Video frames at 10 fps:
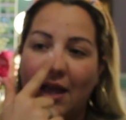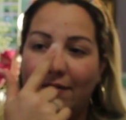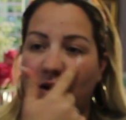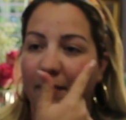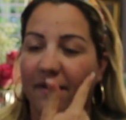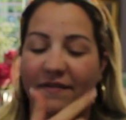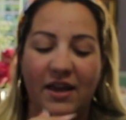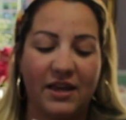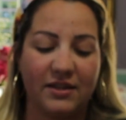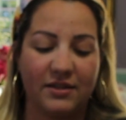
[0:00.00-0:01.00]
dab it on my
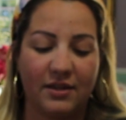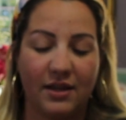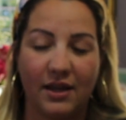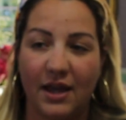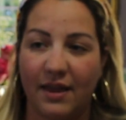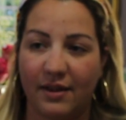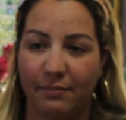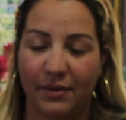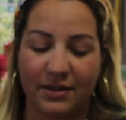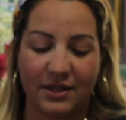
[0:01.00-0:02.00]
face, and
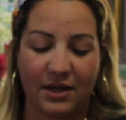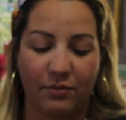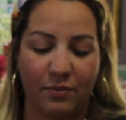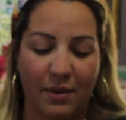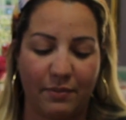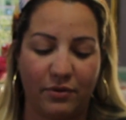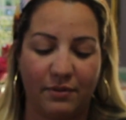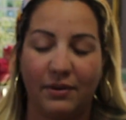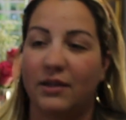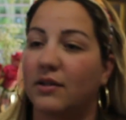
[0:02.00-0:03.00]
then blend it in with my
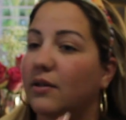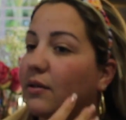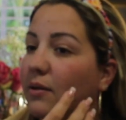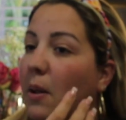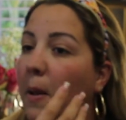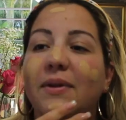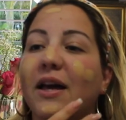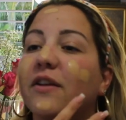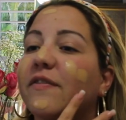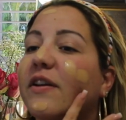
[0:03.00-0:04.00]
beauty blender.
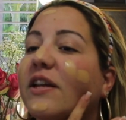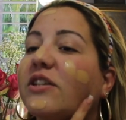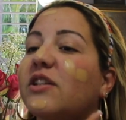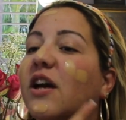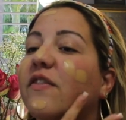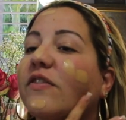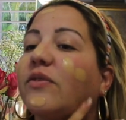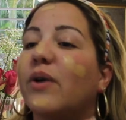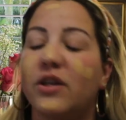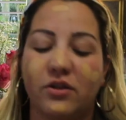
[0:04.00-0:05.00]
Apply your foundation however
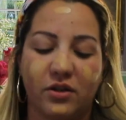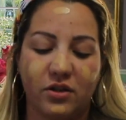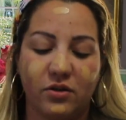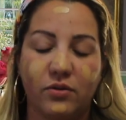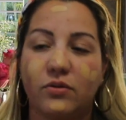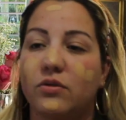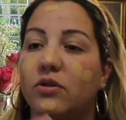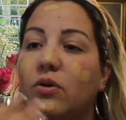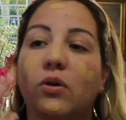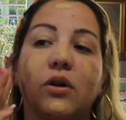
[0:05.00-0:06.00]
you want. You can use
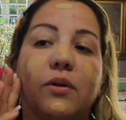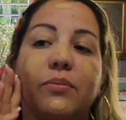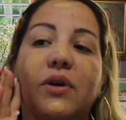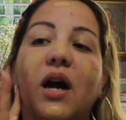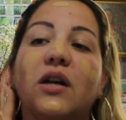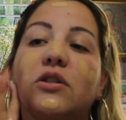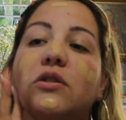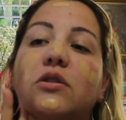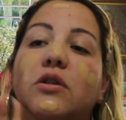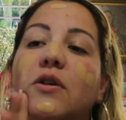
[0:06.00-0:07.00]
your
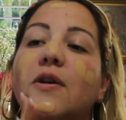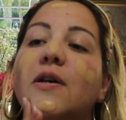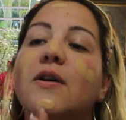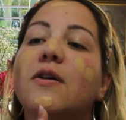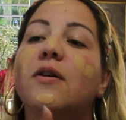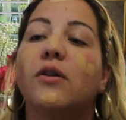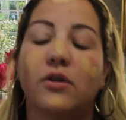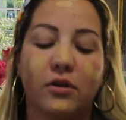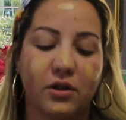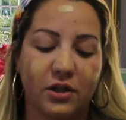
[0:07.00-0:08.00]
brush,
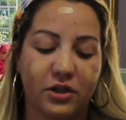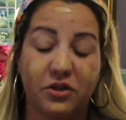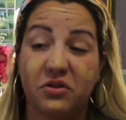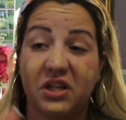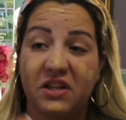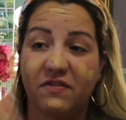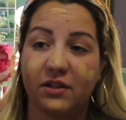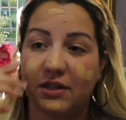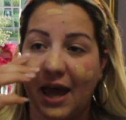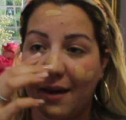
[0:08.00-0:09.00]
or you can
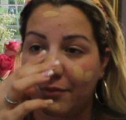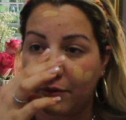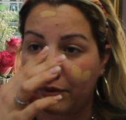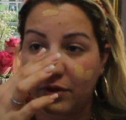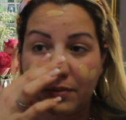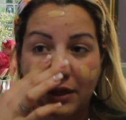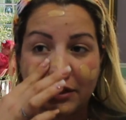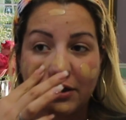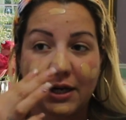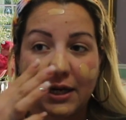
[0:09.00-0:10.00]
even dab your beauty
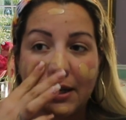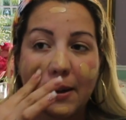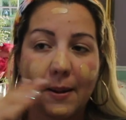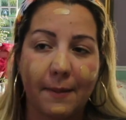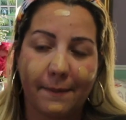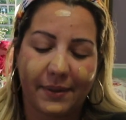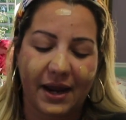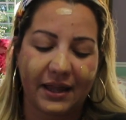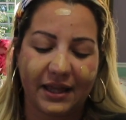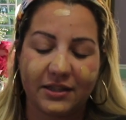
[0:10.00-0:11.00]
blender in, but
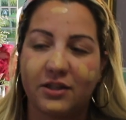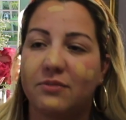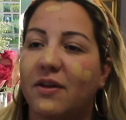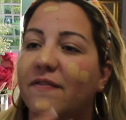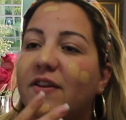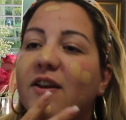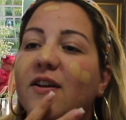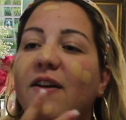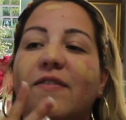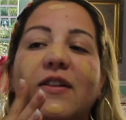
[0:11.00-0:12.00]
I like to use my
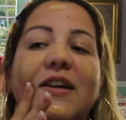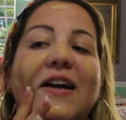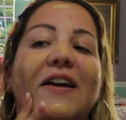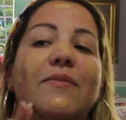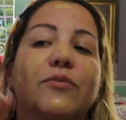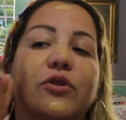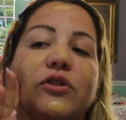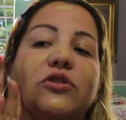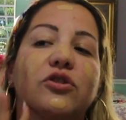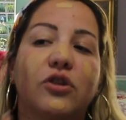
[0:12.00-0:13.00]
finger. I feel like I have more
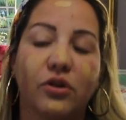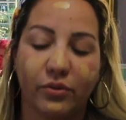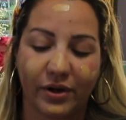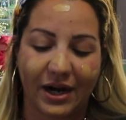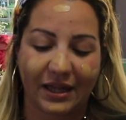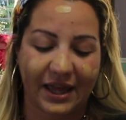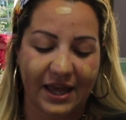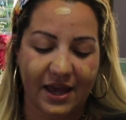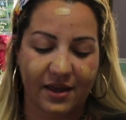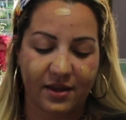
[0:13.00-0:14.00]
control where I
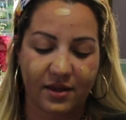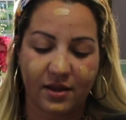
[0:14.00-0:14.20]
lay it.